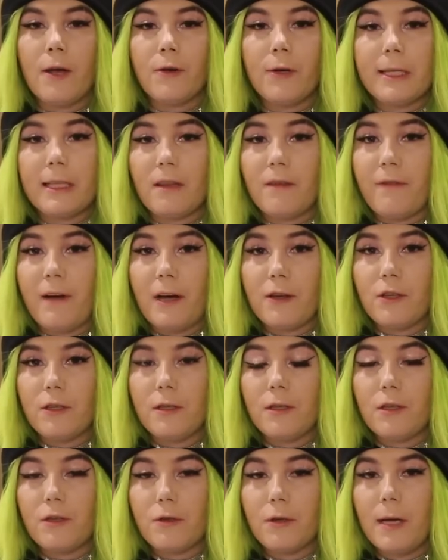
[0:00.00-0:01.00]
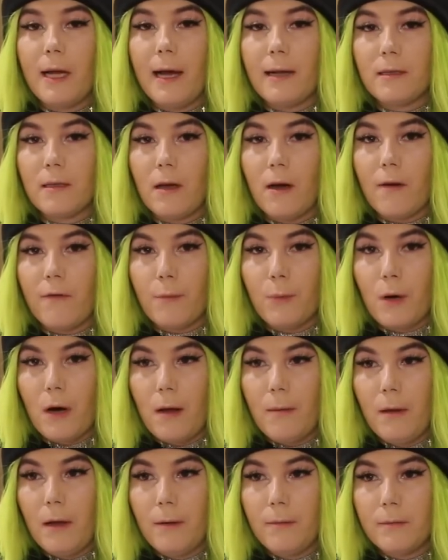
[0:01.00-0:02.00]
agree that the fashion industry has a lot of
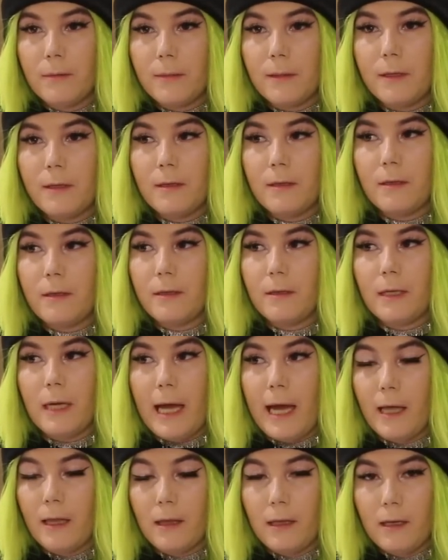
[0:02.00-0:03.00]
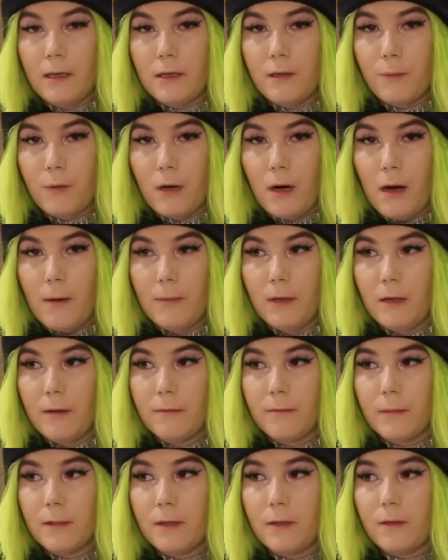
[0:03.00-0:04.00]
problems endless
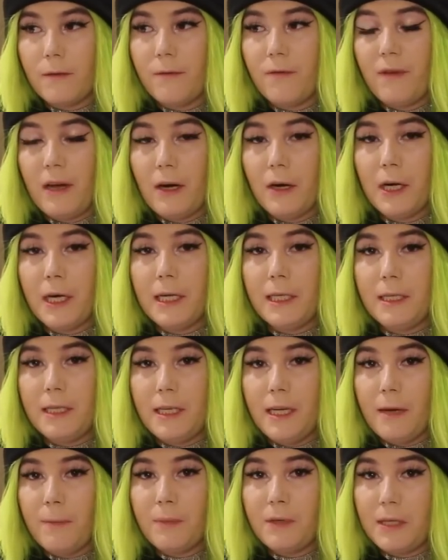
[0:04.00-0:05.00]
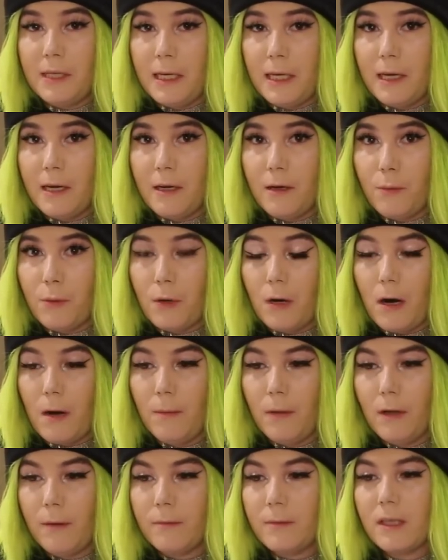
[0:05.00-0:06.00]
problems, very deep seated
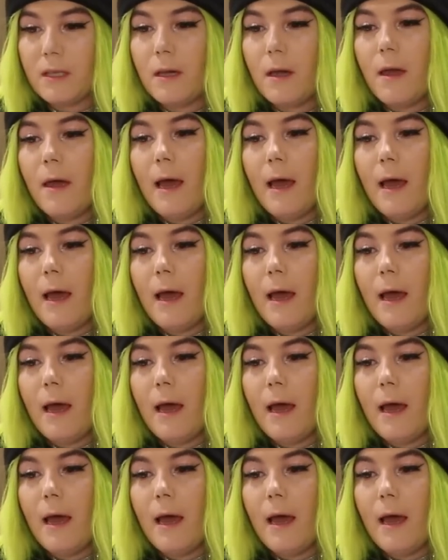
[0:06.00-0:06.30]
problems.